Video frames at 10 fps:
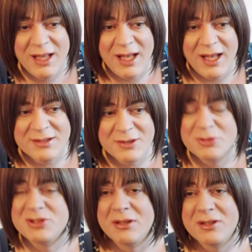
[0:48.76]
And
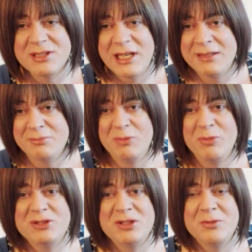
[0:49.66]
also because I haven't
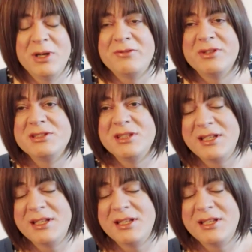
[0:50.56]
been too well recently,